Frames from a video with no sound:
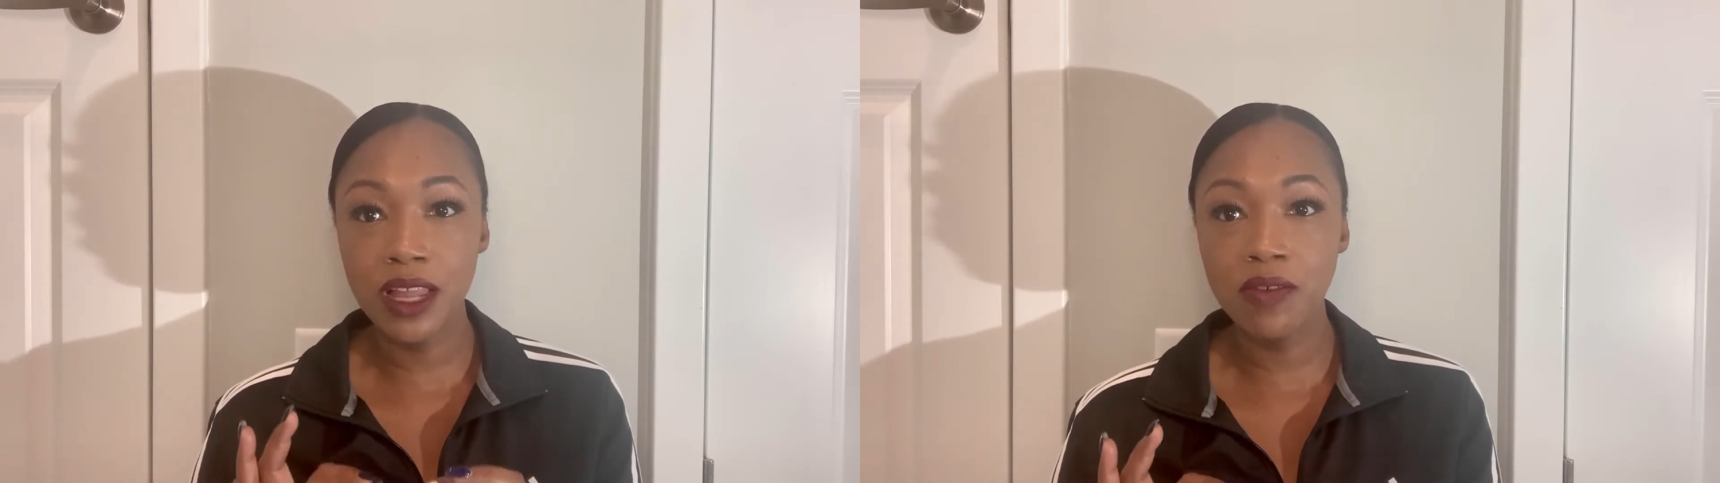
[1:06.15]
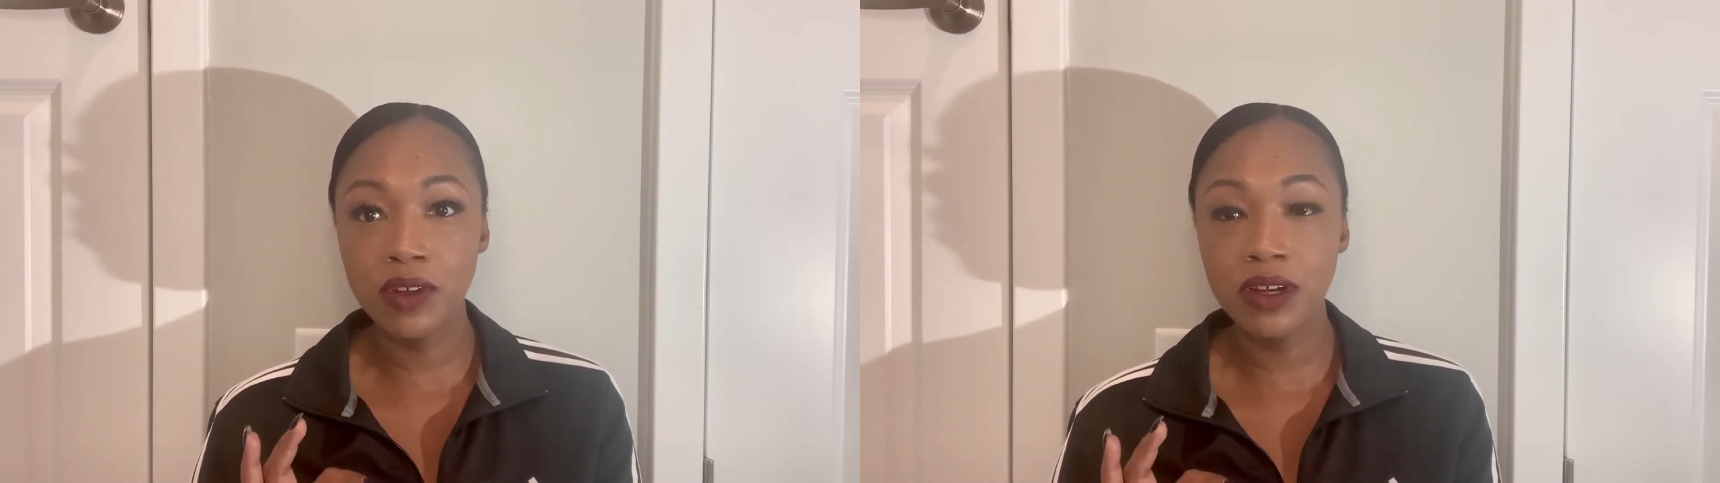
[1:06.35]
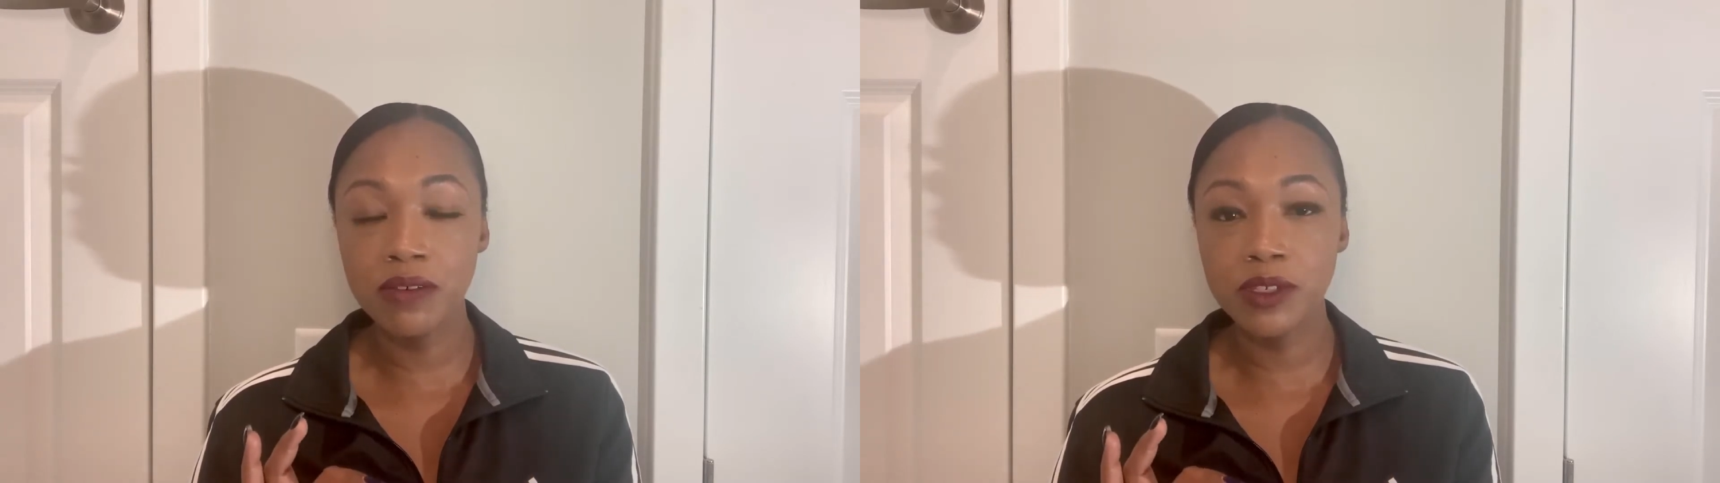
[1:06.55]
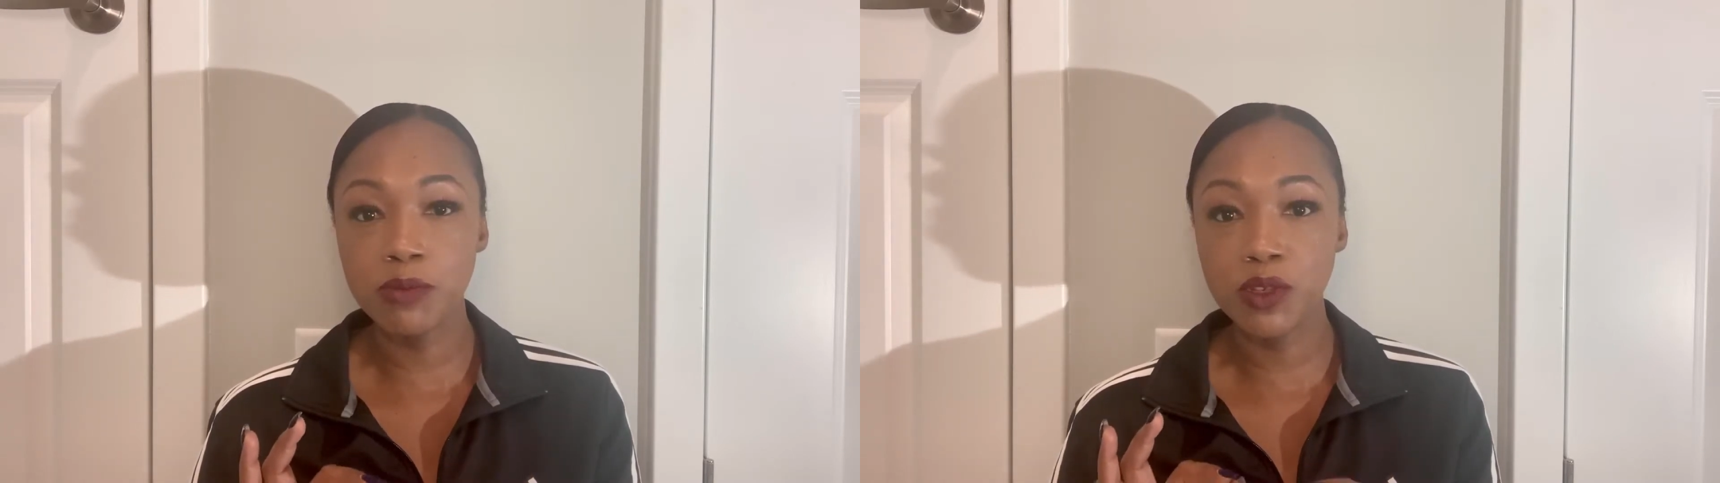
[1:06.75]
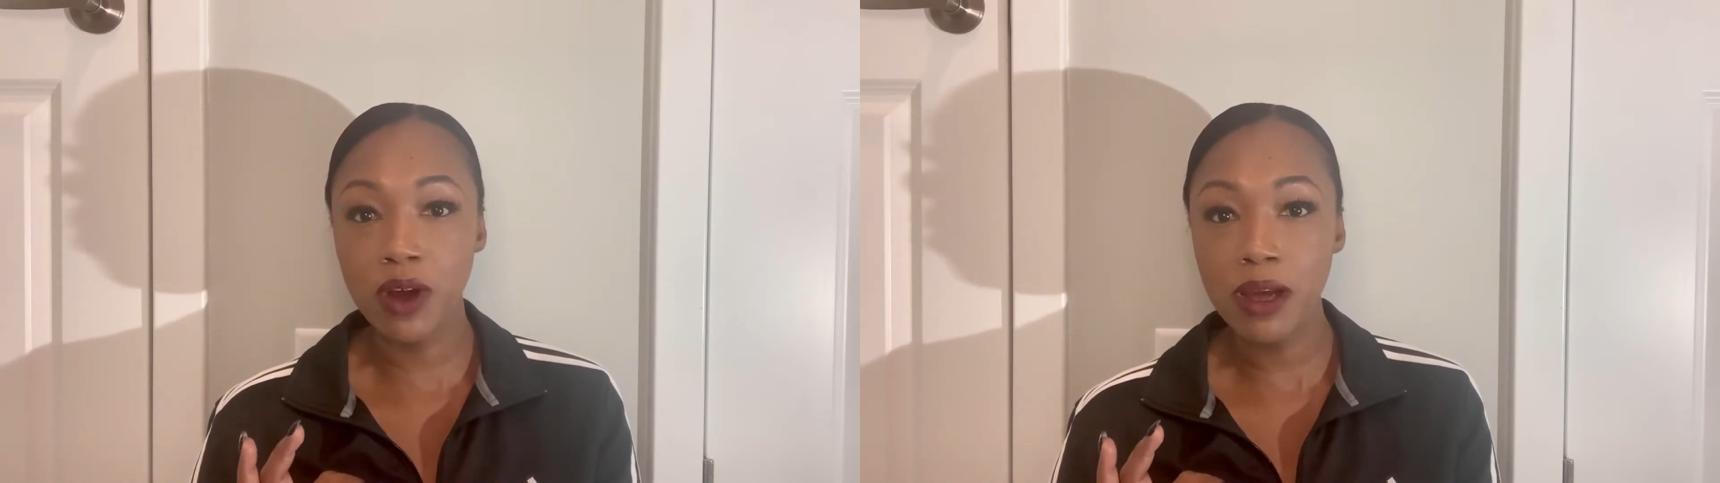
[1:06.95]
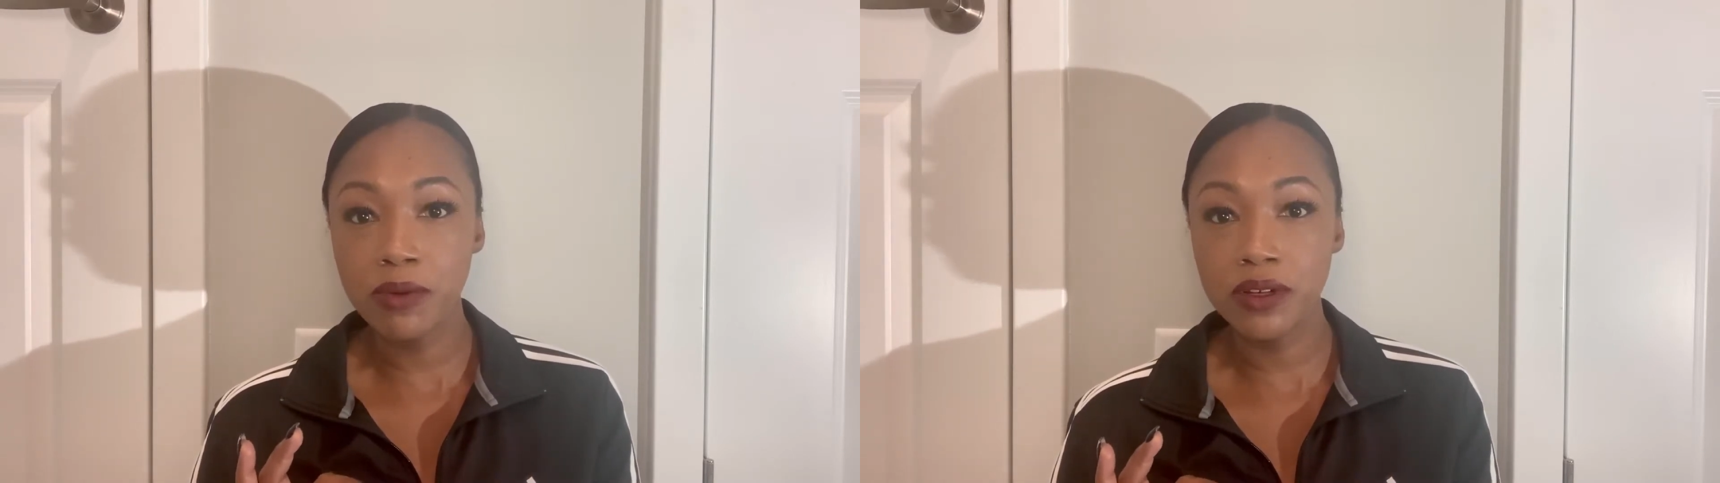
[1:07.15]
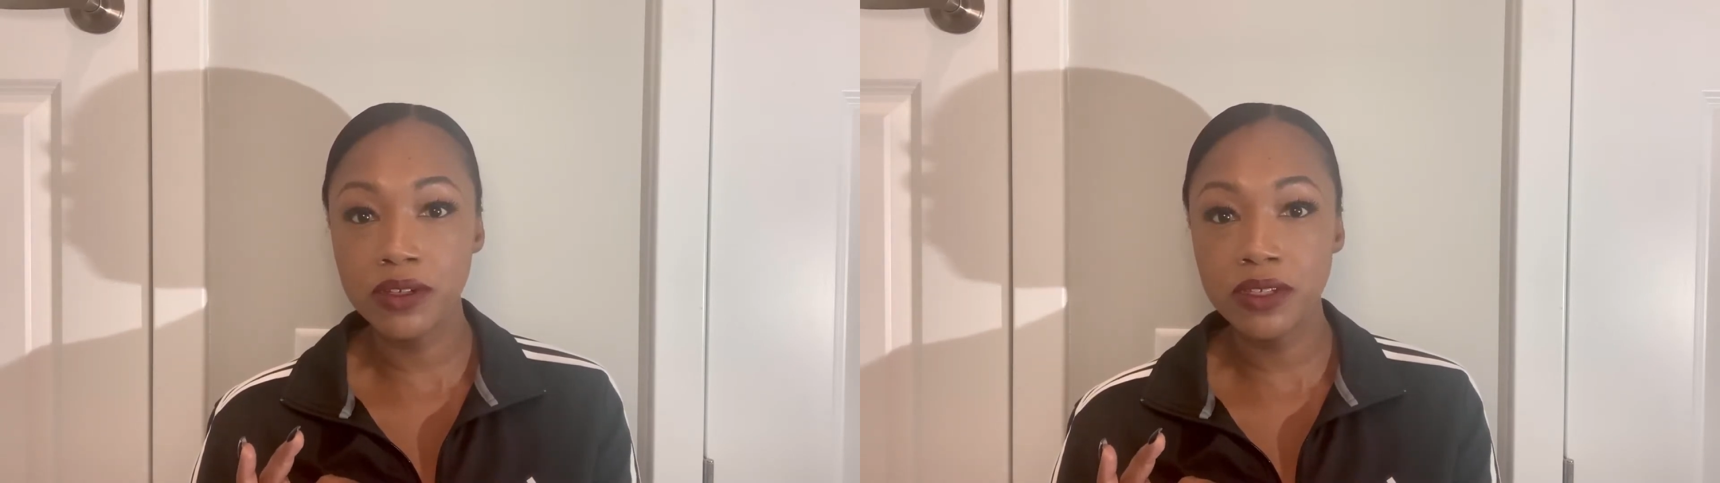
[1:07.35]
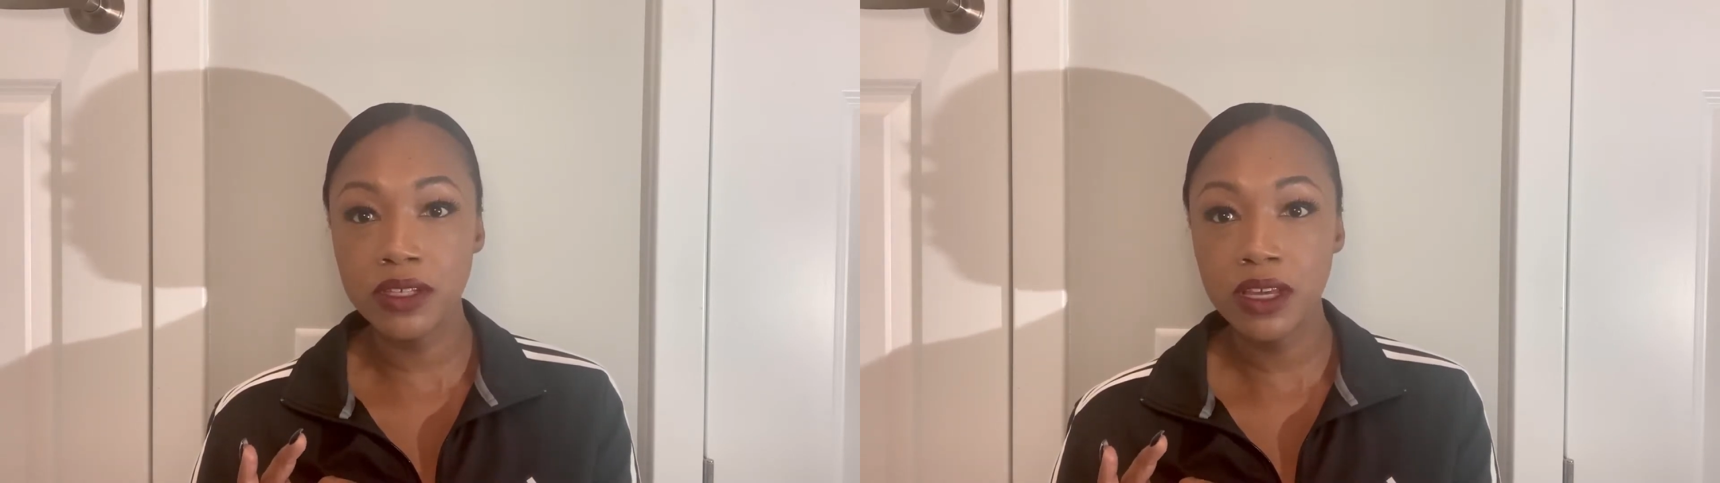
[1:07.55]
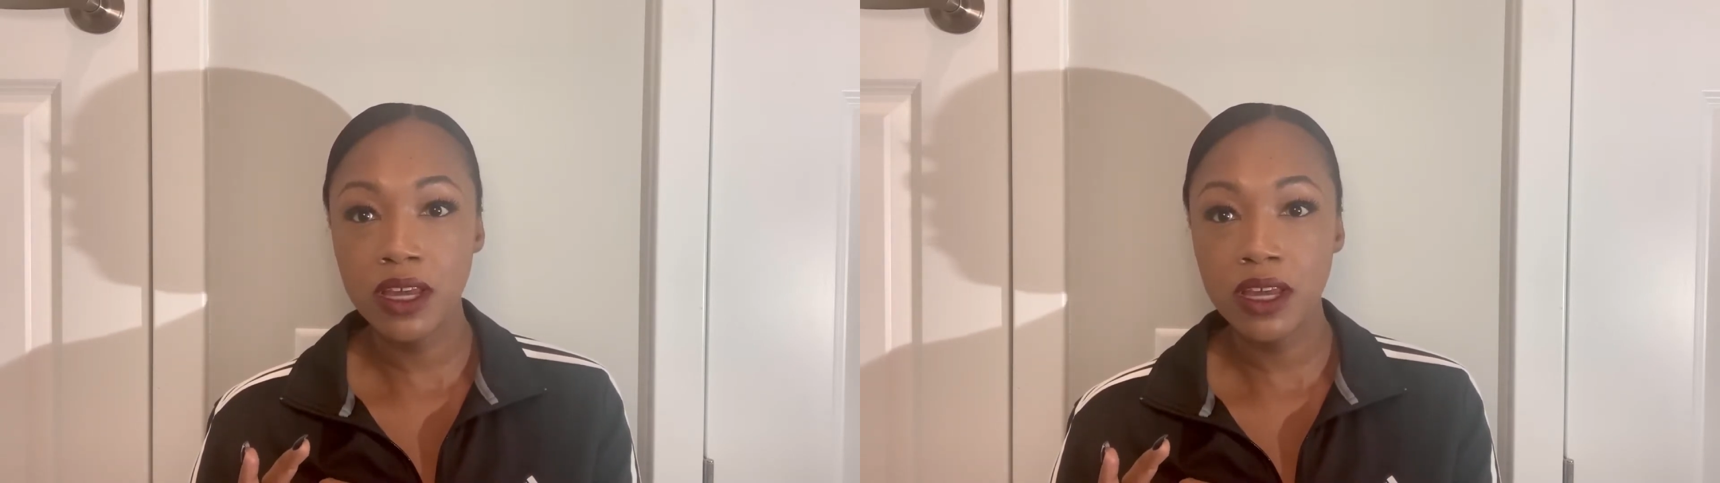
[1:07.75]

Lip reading: level of subscribers,